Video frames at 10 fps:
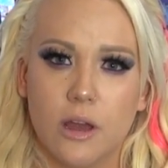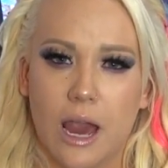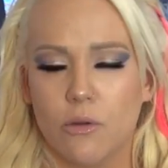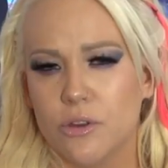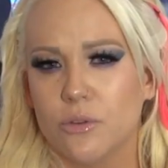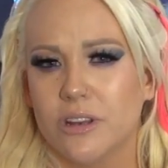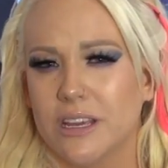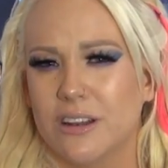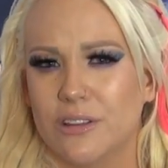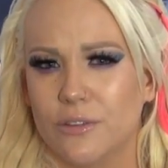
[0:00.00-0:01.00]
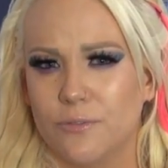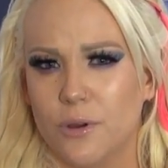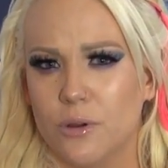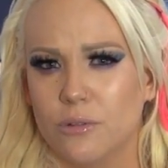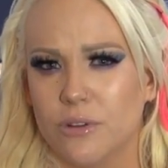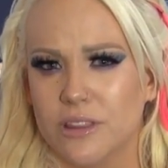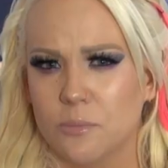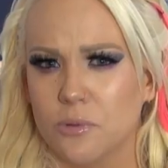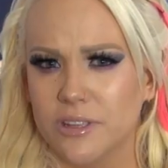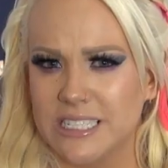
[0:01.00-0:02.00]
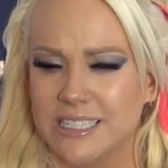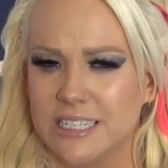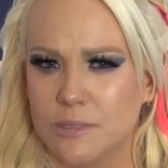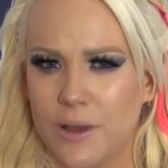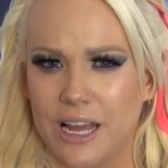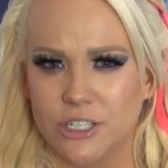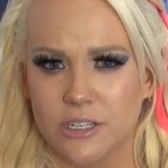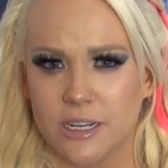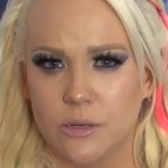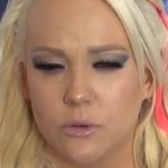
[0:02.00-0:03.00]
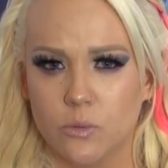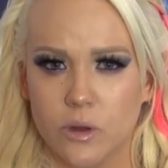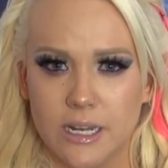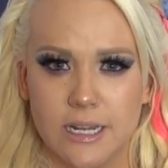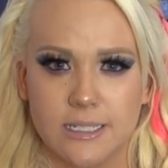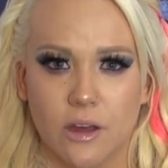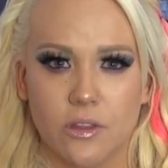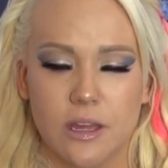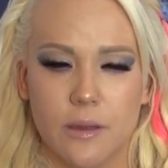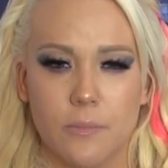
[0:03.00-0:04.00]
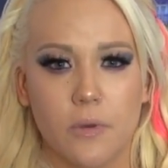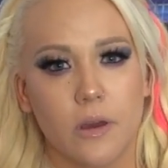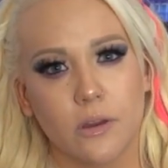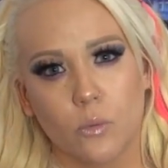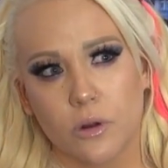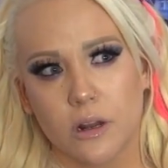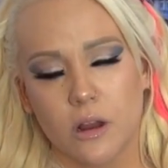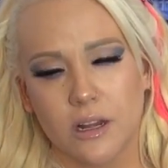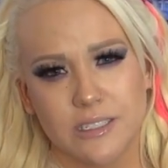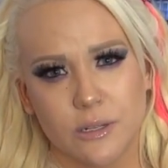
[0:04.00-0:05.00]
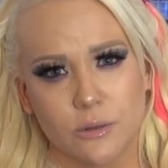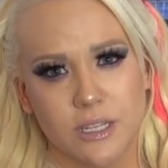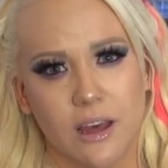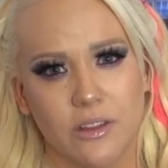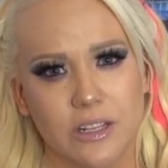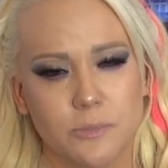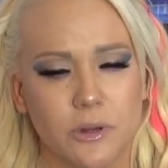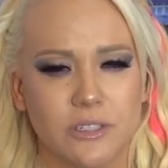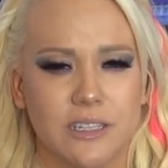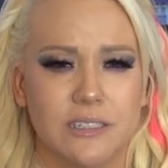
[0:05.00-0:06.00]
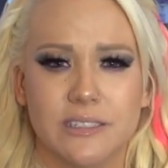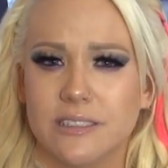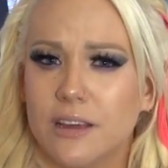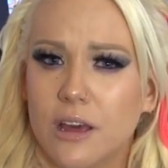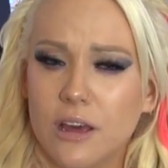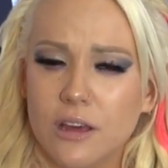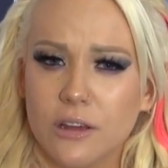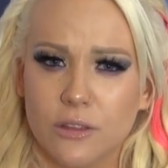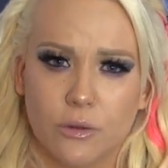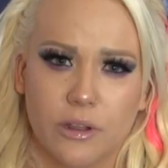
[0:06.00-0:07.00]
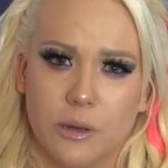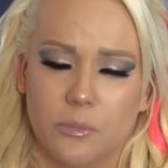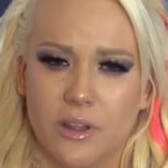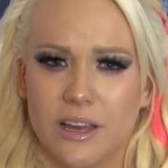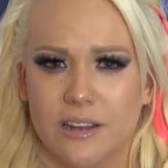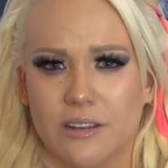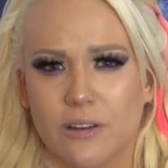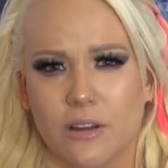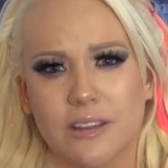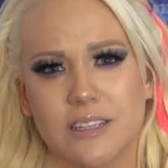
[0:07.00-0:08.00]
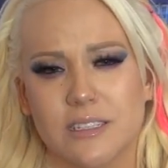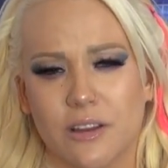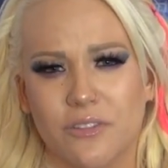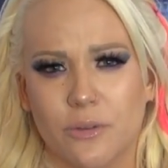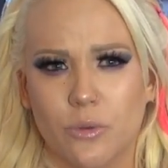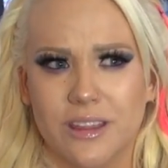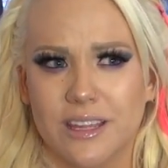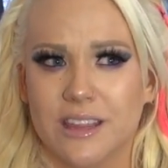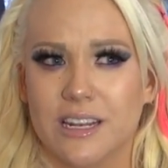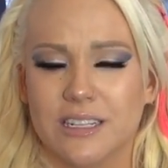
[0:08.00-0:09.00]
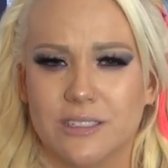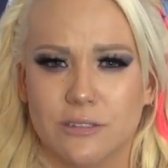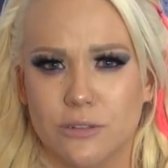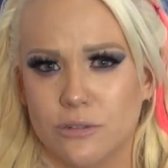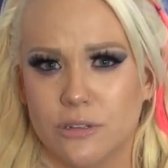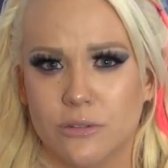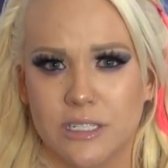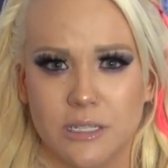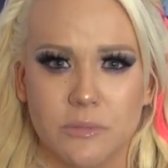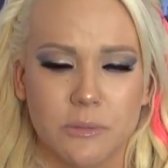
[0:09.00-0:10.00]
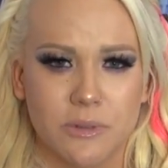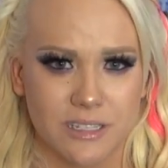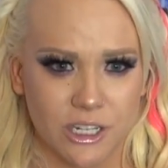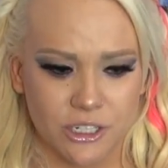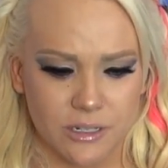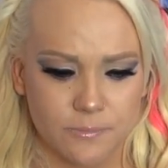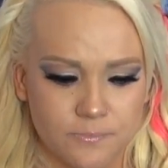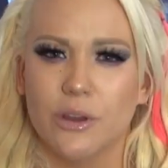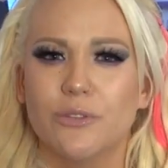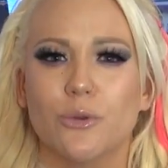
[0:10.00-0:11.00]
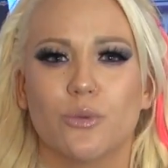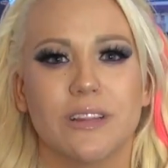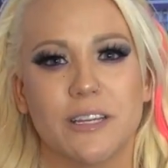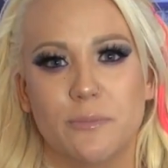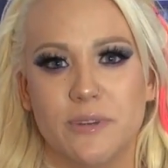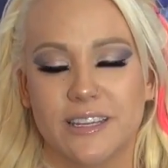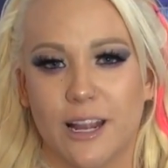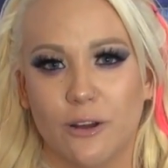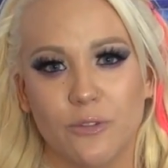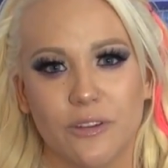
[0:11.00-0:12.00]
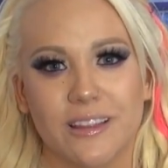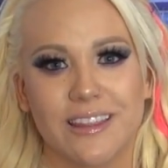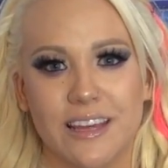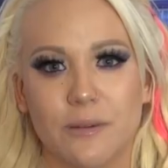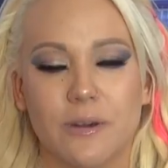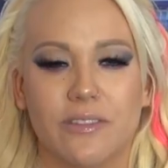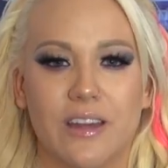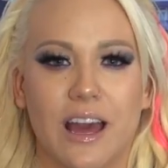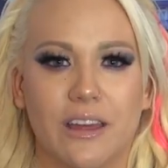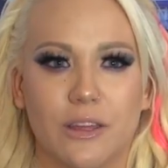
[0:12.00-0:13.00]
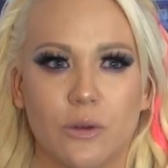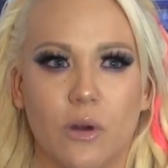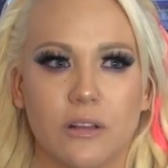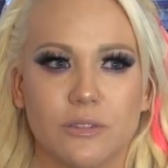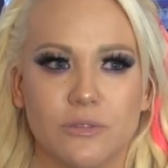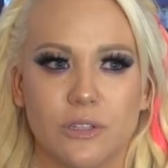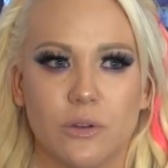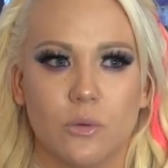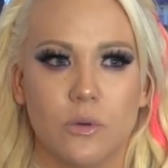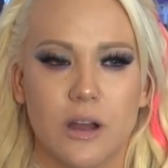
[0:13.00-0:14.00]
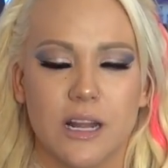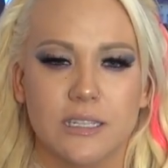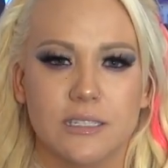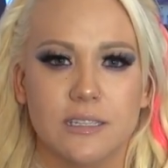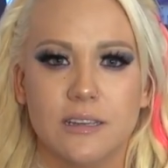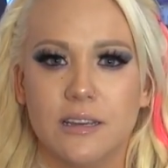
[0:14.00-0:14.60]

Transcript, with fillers: How are you going to get on the phone with the police dispatch at 911 and tell them we're in a haunted hotel and this person's throwing up blood and you know, all this stuff and we think that it's due to a demon possession. You have to really be careful and think about that. Like you also don't want